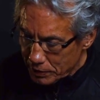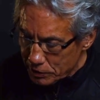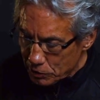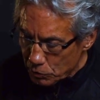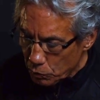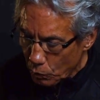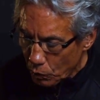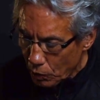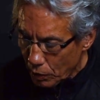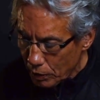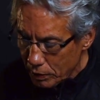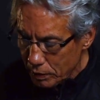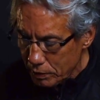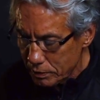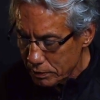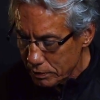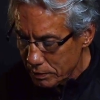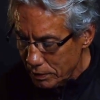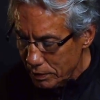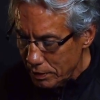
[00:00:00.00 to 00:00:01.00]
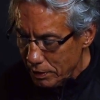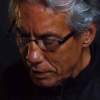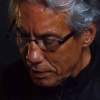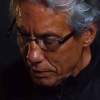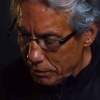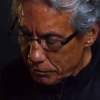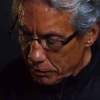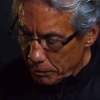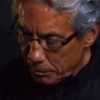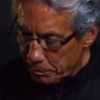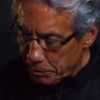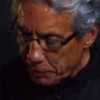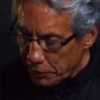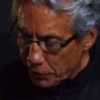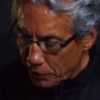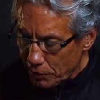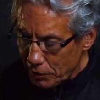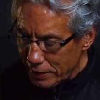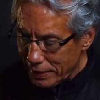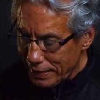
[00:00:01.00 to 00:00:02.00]
this work, for
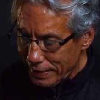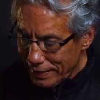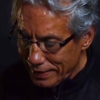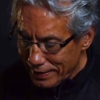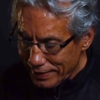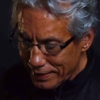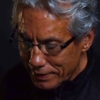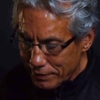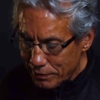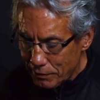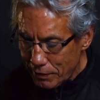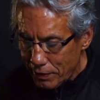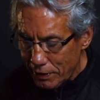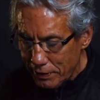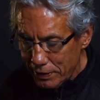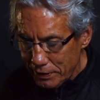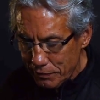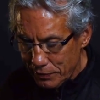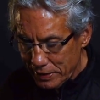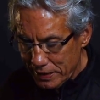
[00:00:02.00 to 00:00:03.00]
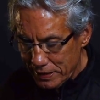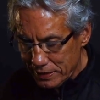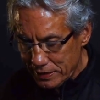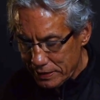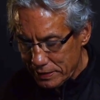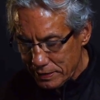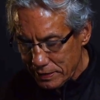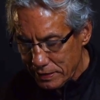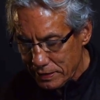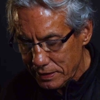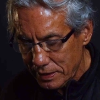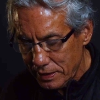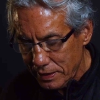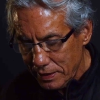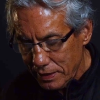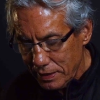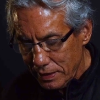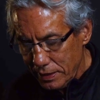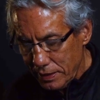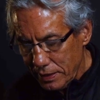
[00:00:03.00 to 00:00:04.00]
purely literary reasons,
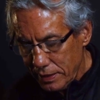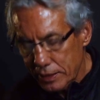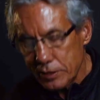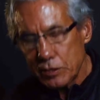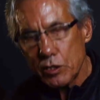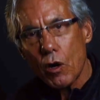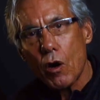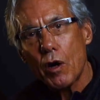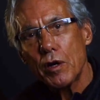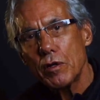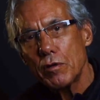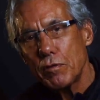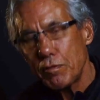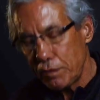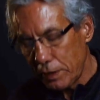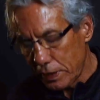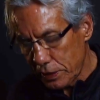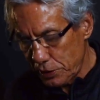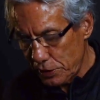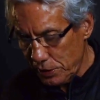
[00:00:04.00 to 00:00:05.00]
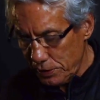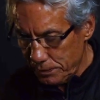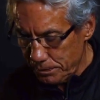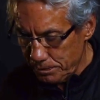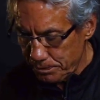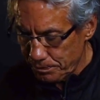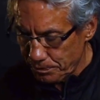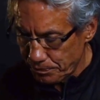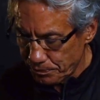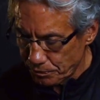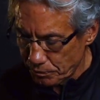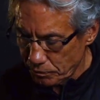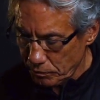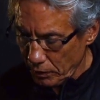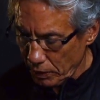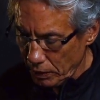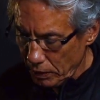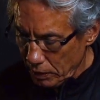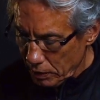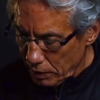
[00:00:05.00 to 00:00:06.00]
is auto-fiction,
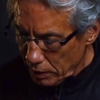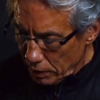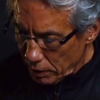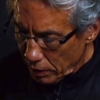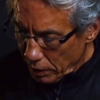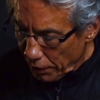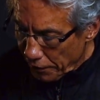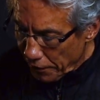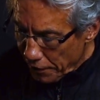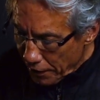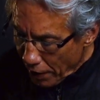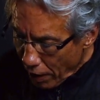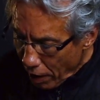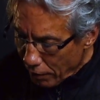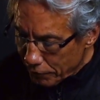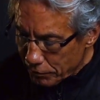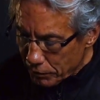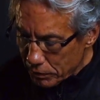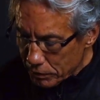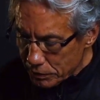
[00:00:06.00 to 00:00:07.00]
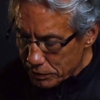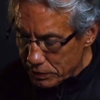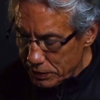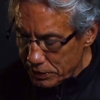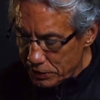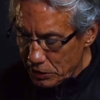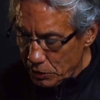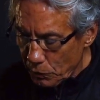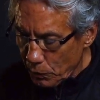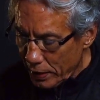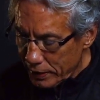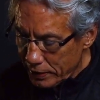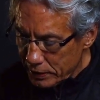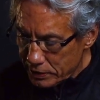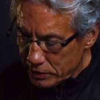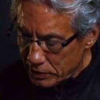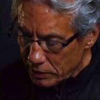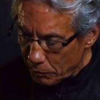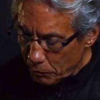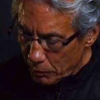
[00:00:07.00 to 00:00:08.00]
a novel situated
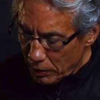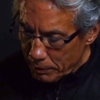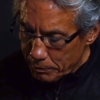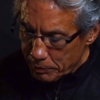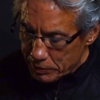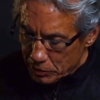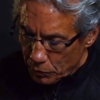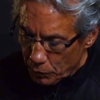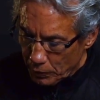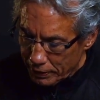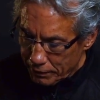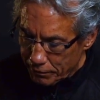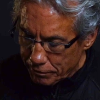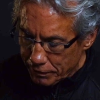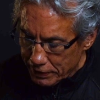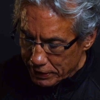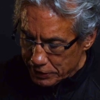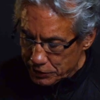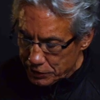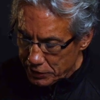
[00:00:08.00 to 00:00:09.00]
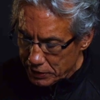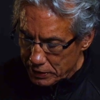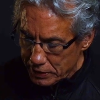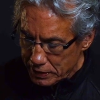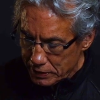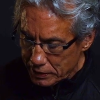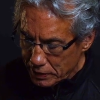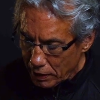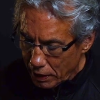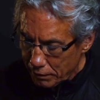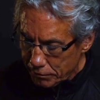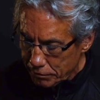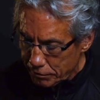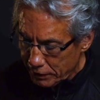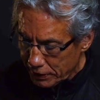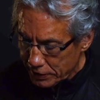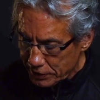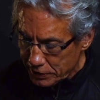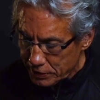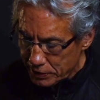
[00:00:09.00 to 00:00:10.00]
somewhere between fiction and
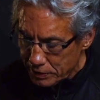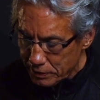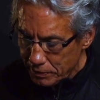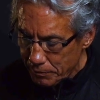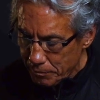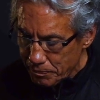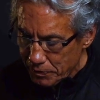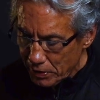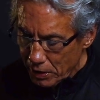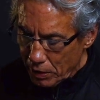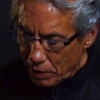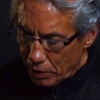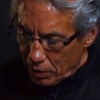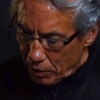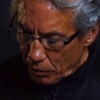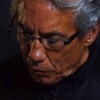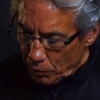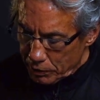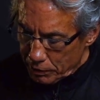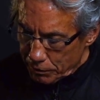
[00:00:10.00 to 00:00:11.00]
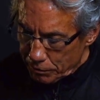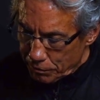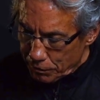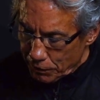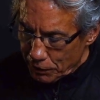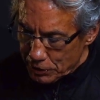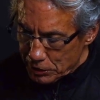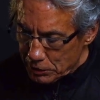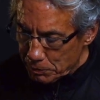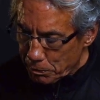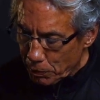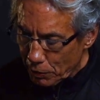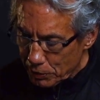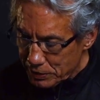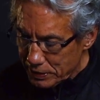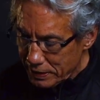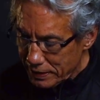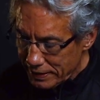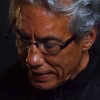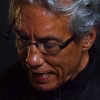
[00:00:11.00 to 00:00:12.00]
nonfiction with a
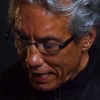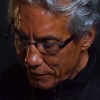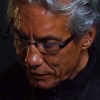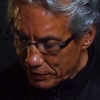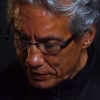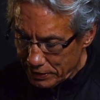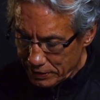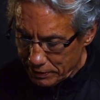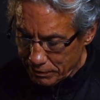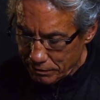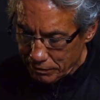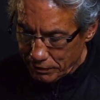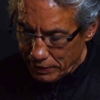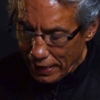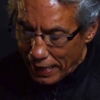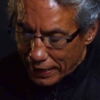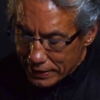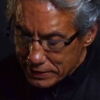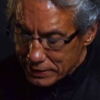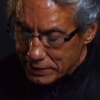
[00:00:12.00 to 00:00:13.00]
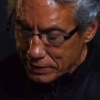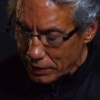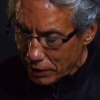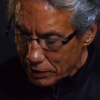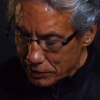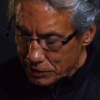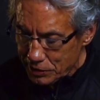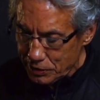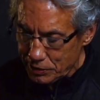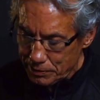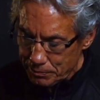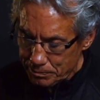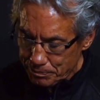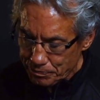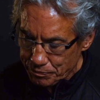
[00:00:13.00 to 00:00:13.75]
first-person narrative. As such,